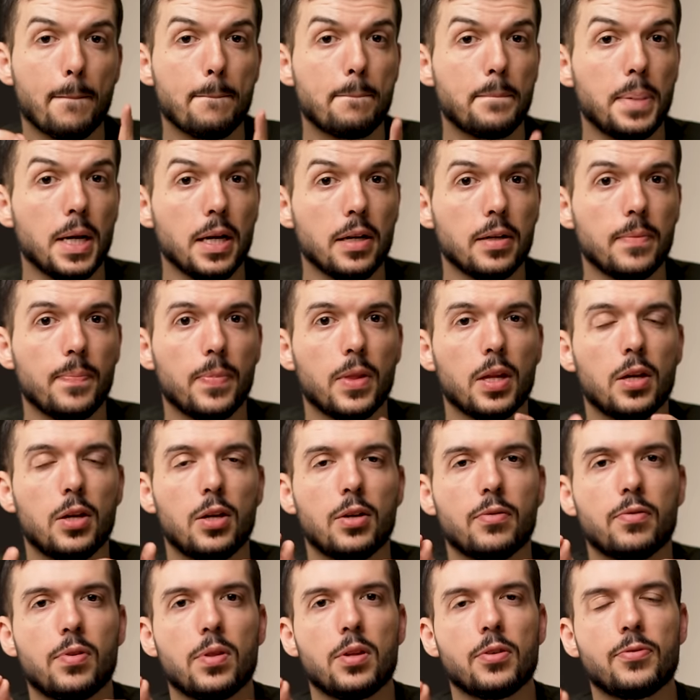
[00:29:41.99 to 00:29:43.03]
But
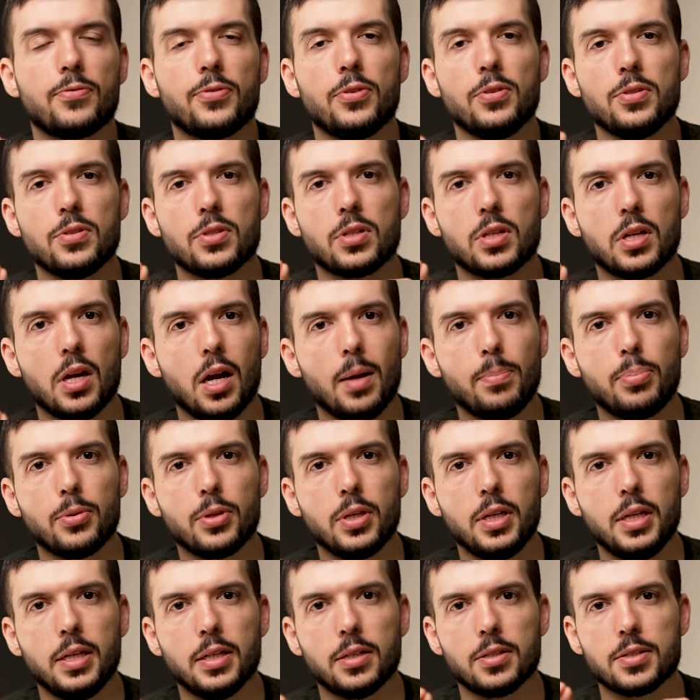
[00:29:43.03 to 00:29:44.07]
for the first couple
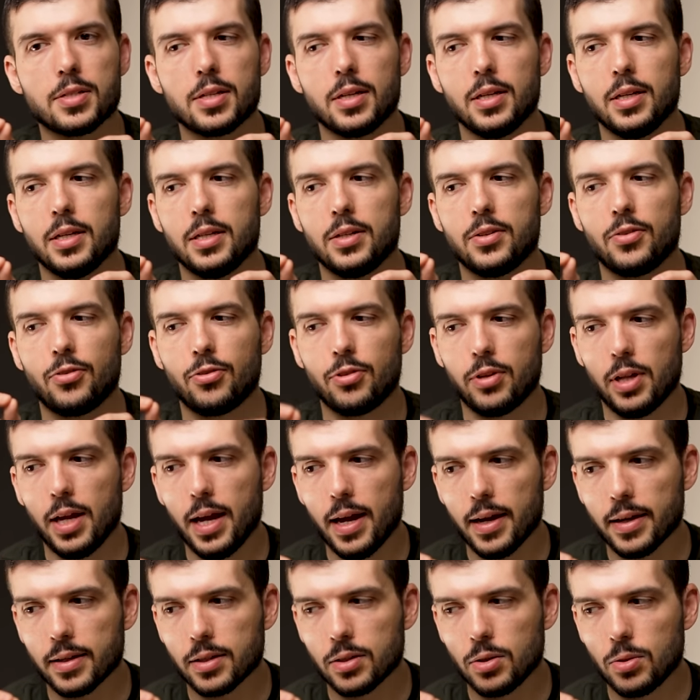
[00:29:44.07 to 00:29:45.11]
years,
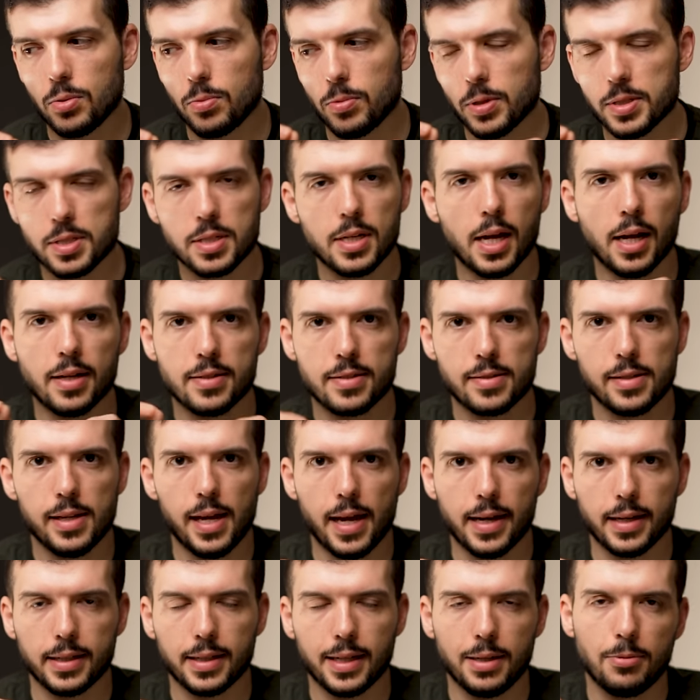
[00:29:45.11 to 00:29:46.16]
Slack was not
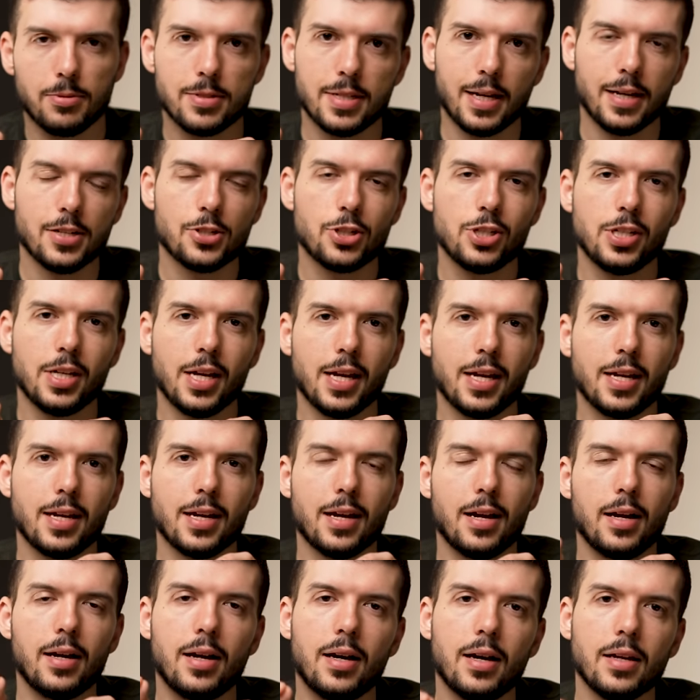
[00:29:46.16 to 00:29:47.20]
Slack. It was actually a
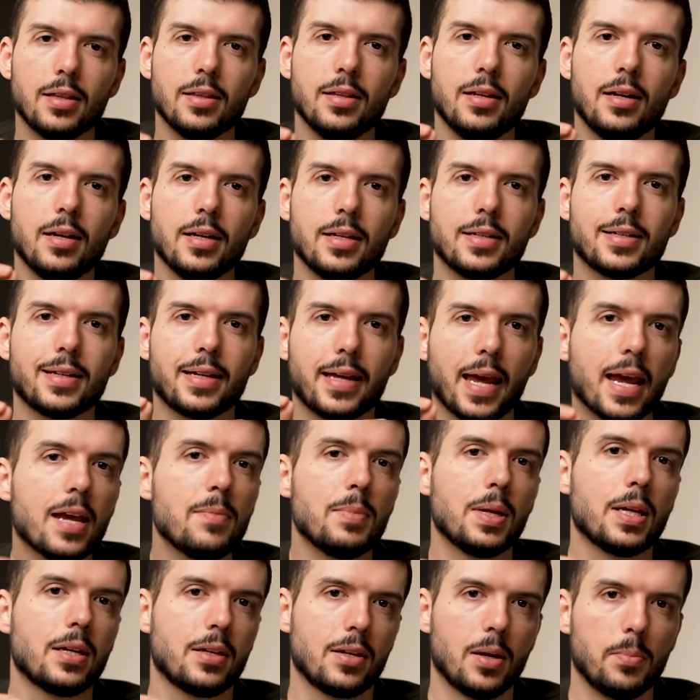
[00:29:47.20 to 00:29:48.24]
online
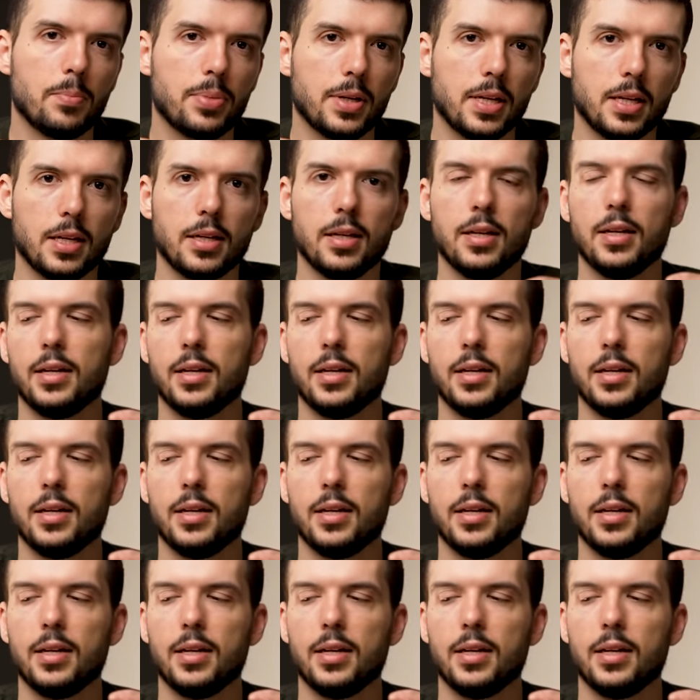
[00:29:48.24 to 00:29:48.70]
gaming company,